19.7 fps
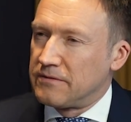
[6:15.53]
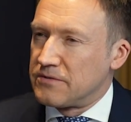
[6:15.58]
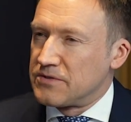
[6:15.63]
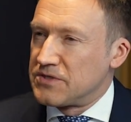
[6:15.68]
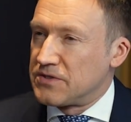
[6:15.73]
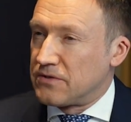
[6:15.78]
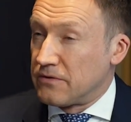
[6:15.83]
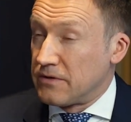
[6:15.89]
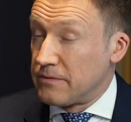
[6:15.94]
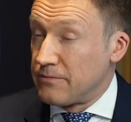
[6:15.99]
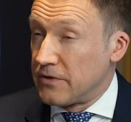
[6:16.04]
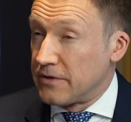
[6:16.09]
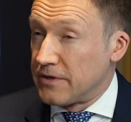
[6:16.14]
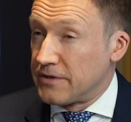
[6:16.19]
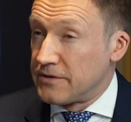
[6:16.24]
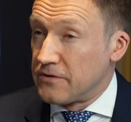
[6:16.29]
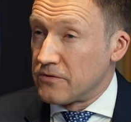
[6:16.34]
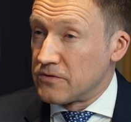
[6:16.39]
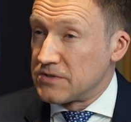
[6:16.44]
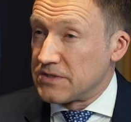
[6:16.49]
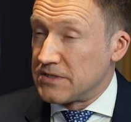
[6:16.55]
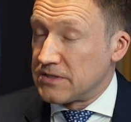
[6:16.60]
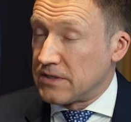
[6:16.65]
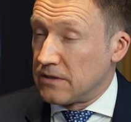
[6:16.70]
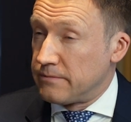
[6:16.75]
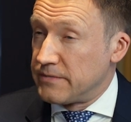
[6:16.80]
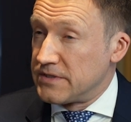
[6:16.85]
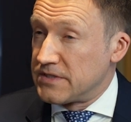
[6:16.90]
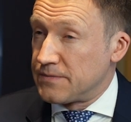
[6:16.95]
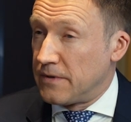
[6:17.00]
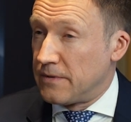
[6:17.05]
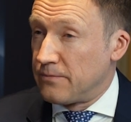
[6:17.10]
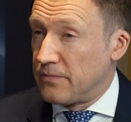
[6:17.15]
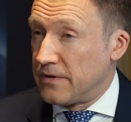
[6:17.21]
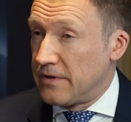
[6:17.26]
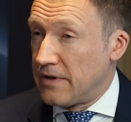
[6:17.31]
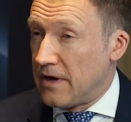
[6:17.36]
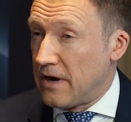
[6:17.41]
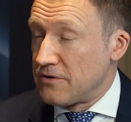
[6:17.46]
There's 30 million euros that's going to be spent
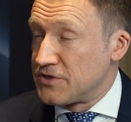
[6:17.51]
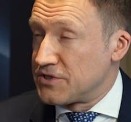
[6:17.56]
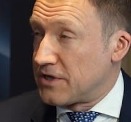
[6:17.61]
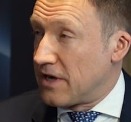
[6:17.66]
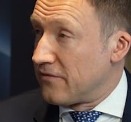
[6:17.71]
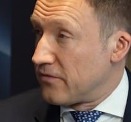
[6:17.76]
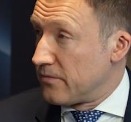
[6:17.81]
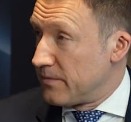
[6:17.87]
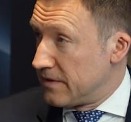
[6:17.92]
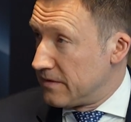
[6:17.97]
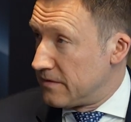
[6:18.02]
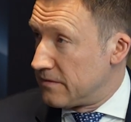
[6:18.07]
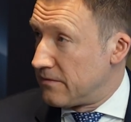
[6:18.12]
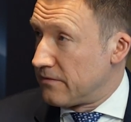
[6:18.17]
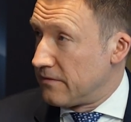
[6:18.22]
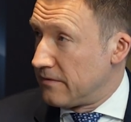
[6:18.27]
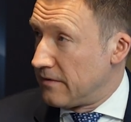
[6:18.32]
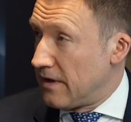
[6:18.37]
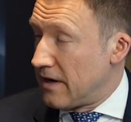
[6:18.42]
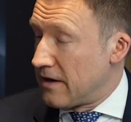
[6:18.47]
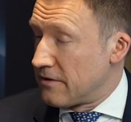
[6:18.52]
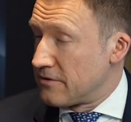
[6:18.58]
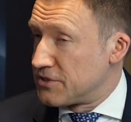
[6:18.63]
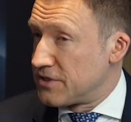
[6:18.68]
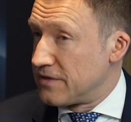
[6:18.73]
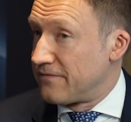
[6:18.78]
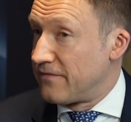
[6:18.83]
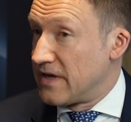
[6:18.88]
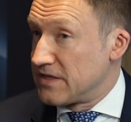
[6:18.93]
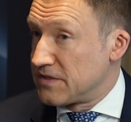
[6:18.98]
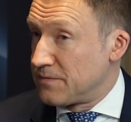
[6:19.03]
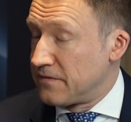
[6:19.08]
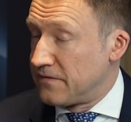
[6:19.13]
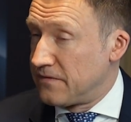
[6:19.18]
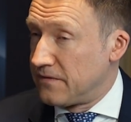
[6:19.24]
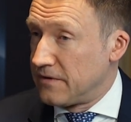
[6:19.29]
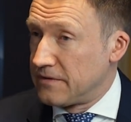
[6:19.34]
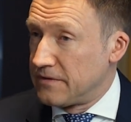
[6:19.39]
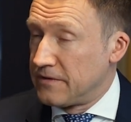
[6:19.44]
by the Irish government through the Irish Investment
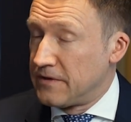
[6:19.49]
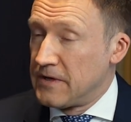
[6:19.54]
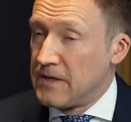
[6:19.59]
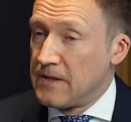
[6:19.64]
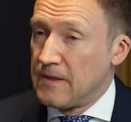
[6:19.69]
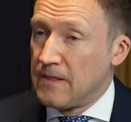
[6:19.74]
Fund.